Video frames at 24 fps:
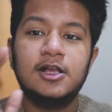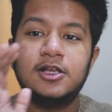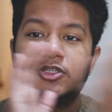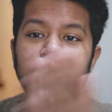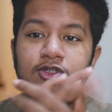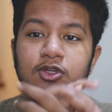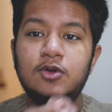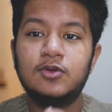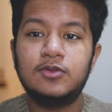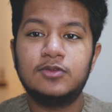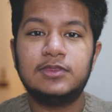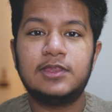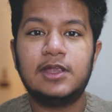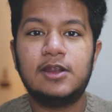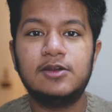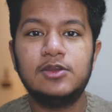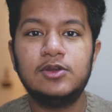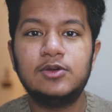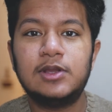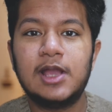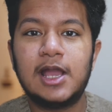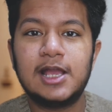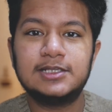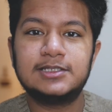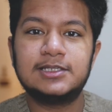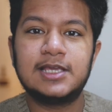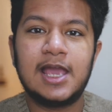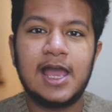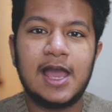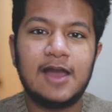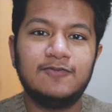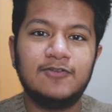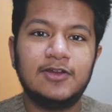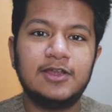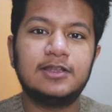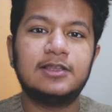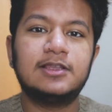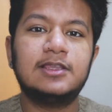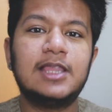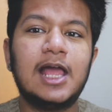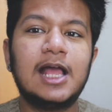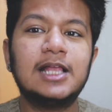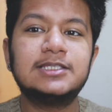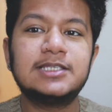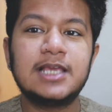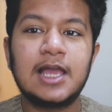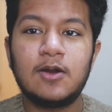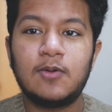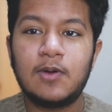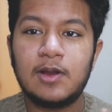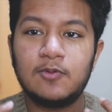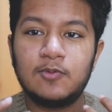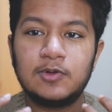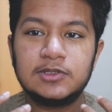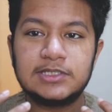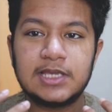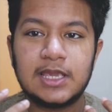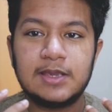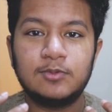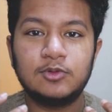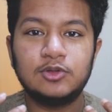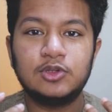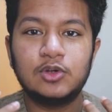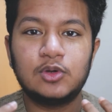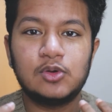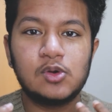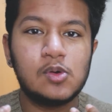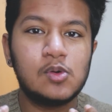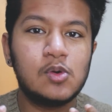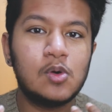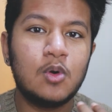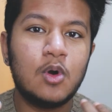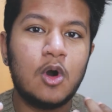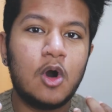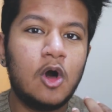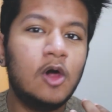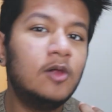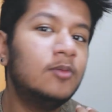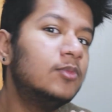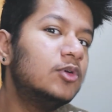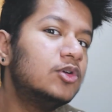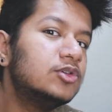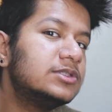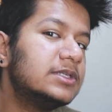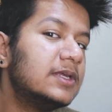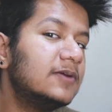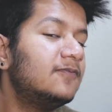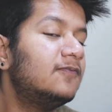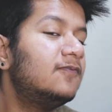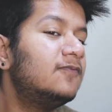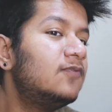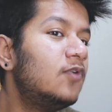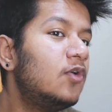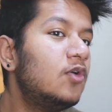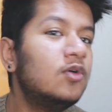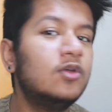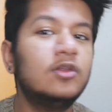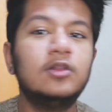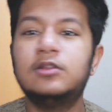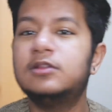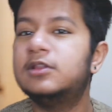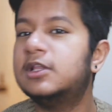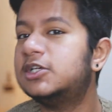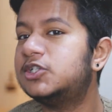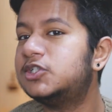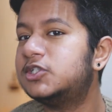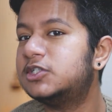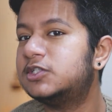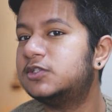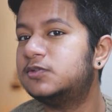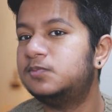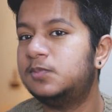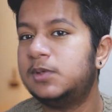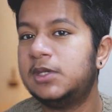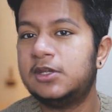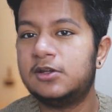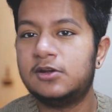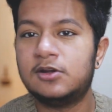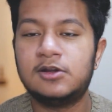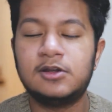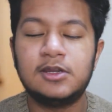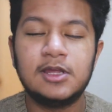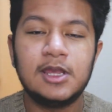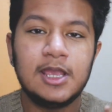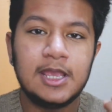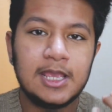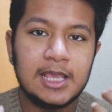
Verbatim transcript: So there you guys have it. That's how I was able to grow almost a full luscious beard